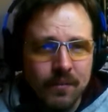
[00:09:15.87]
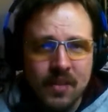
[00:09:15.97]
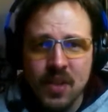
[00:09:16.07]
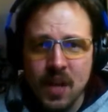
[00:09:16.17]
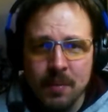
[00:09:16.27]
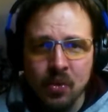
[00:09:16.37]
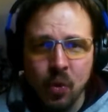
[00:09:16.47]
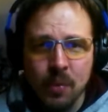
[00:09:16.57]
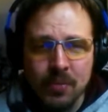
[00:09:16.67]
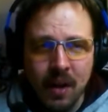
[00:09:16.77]
up this
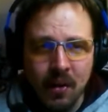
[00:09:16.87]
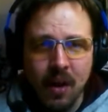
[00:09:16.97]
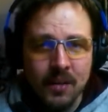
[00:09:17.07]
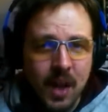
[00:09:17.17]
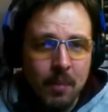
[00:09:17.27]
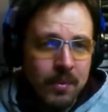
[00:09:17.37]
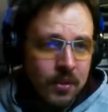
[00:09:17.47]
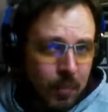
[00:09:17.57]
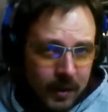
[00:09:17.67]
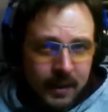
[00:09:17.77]
corpse tower on top of
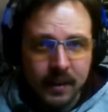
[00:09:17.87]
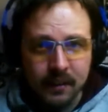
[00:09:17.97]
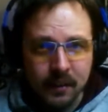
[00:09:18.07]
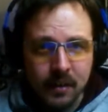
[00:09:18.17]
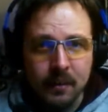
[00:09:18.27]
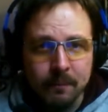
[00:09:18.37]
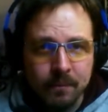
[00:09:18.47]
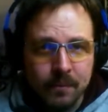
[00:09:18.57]
this particular,